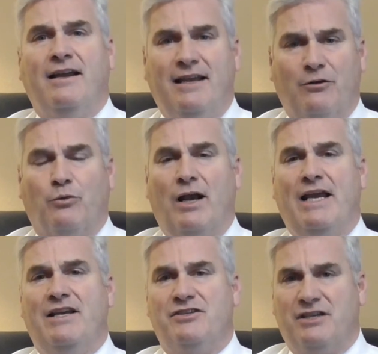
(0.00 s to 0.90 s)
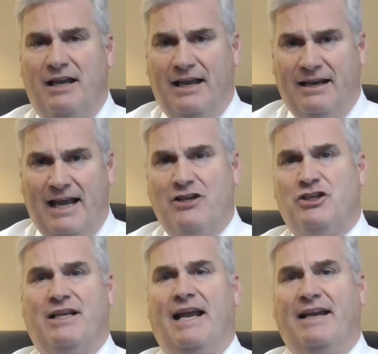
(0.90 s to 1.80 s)
can raise and
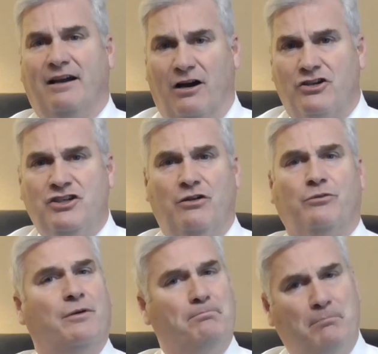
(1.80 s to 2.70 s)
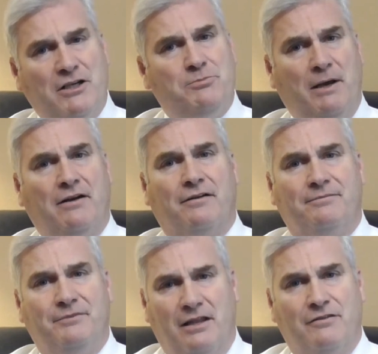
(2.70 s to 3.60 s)
educate our children much better
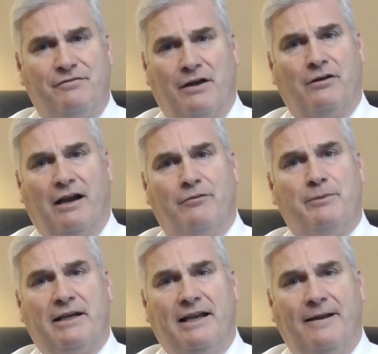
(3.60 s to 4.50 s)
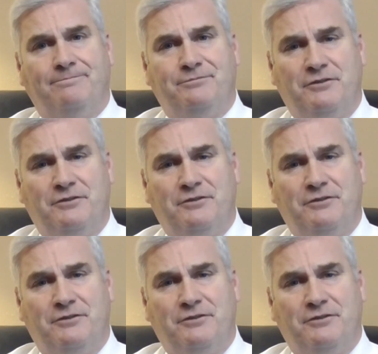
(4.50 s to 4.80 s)
than the federal government can.